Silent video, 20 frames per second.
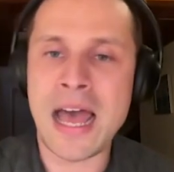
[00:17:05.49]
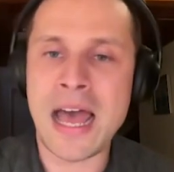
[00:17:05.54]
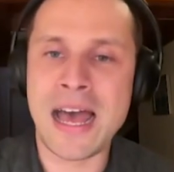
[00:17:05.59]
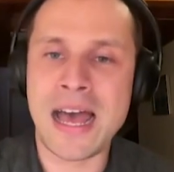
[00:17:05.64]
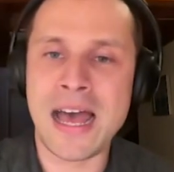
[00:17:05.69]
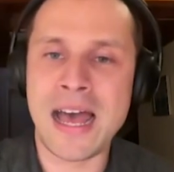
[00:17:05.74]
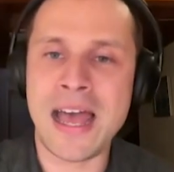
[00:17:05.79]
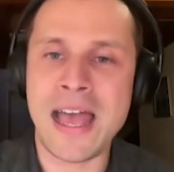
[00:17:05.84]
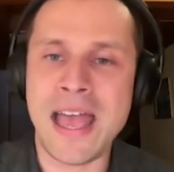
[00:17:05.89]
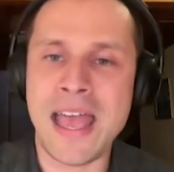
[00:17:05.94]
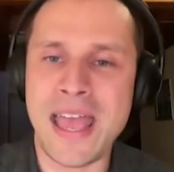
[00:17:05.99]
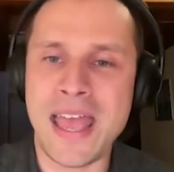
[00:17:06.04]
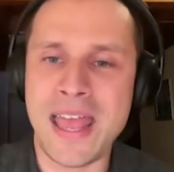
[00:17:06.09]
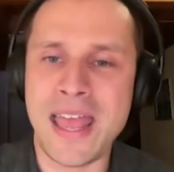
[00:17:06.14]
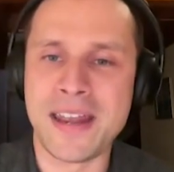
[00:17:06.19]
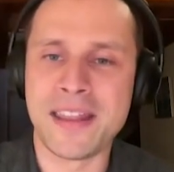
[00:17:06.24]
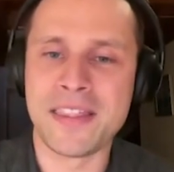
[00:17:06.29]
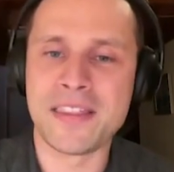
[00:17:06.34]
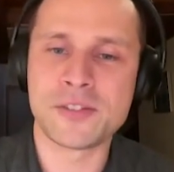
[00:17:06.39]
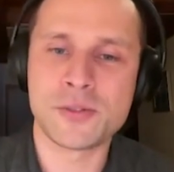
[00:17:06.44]

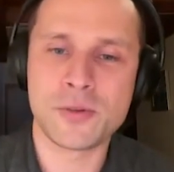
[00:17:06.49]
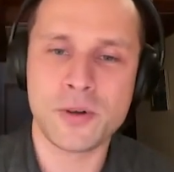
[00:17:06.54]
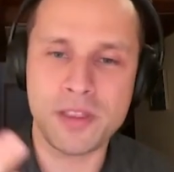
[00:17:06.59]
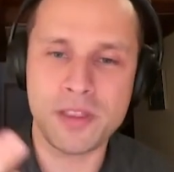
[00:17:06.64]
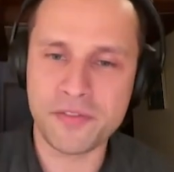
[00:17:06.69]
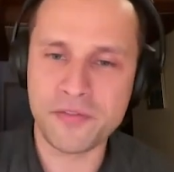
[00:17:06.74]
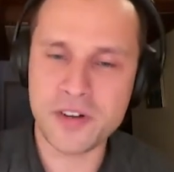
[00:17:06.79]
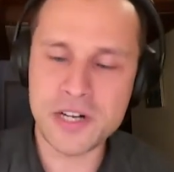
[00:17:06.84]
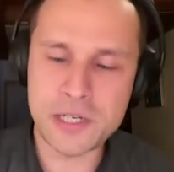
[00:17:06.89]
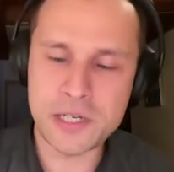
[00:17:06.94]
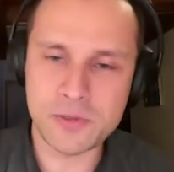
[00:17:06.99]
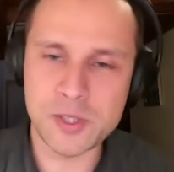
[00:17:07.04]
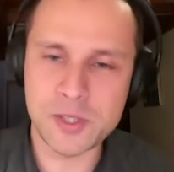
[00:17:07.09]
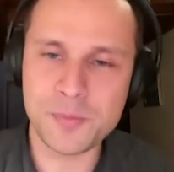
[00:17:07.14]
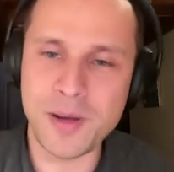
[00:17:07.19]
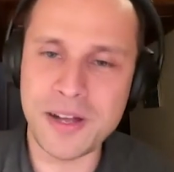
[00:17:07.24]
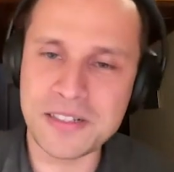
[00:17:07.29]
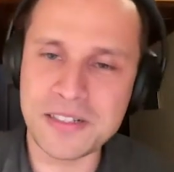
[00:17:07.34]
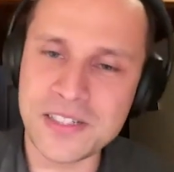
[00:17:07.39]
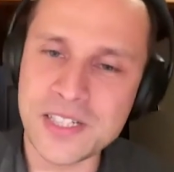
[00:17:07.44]
And the first
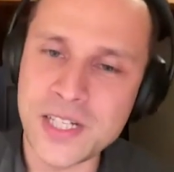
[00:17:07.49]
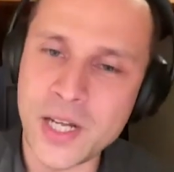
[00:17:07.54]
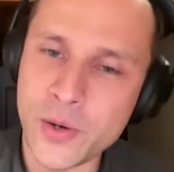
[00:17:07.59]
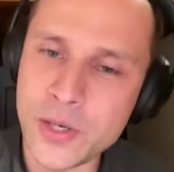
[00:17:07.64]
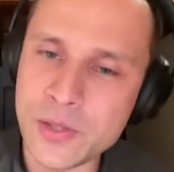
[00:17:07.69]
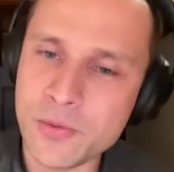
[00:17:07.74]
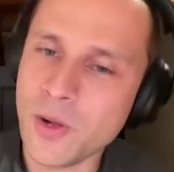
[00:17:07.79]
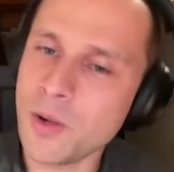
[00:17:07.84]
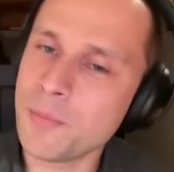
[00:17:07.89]
response is always,